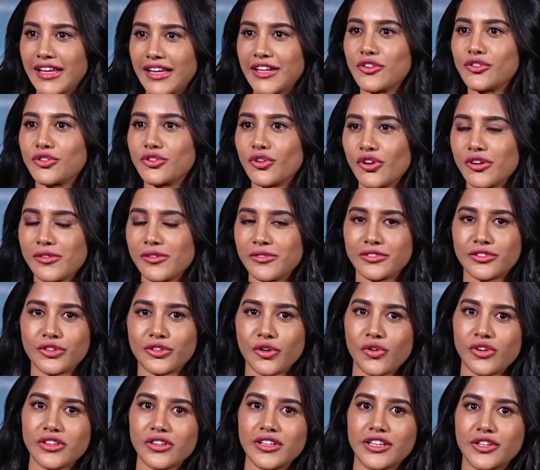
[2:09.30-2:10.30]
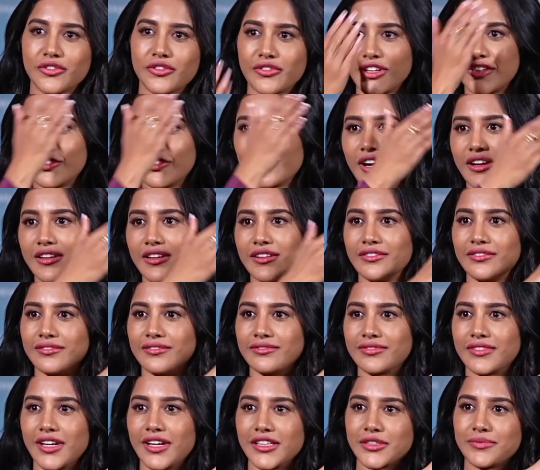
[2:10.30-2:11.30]
you told, told that you went to kan
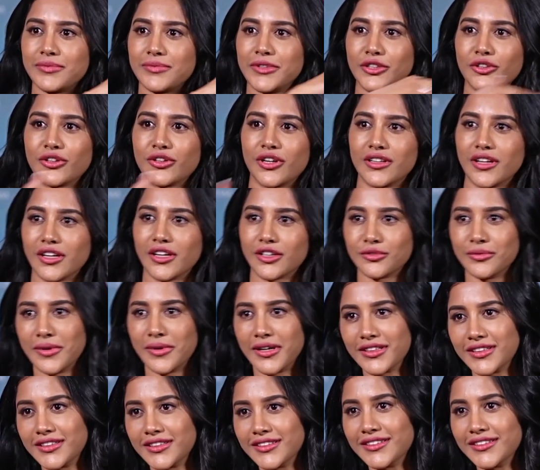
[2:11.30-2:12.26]
Kashmir to Kanyakumari. Yeah,